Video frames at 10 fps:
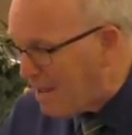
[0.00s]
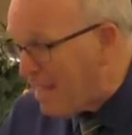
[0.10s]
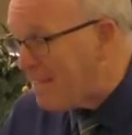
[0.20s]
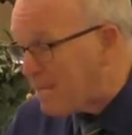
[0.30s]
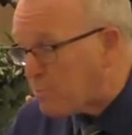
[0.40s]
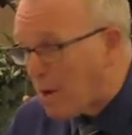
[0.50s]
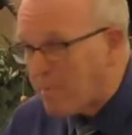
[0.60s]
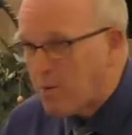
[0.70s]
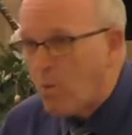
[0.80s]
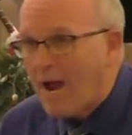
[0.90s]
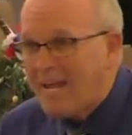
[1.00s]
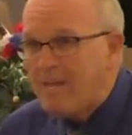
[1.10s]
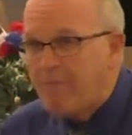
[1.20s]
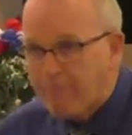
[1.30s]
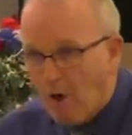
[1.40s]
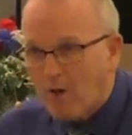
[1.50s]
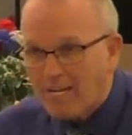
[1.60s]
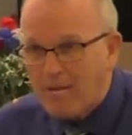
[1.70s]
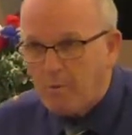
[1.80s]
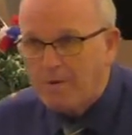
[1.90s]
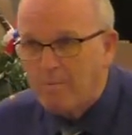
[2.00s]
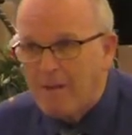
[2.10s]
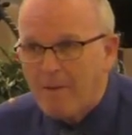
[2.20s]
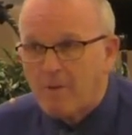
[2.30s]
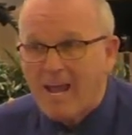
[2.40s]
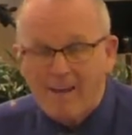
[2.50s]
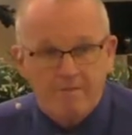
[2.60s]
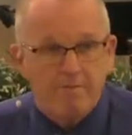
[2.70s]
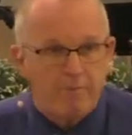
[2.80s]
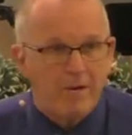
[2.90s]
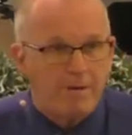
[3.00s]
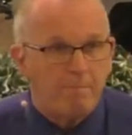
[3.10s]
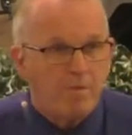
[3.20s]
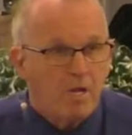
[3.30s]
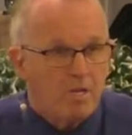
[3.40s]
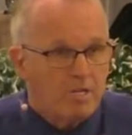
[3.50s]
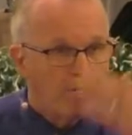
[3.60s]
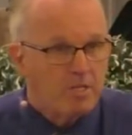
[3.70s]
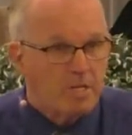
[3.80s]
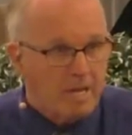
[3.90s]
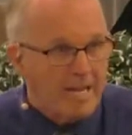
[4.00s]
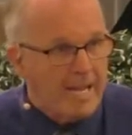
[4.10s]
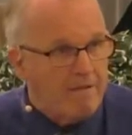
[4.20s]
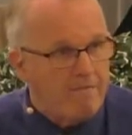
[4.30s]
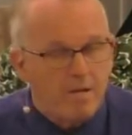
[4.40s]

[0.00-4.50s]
that's probably why he thought he would be able to have the freedom to leave.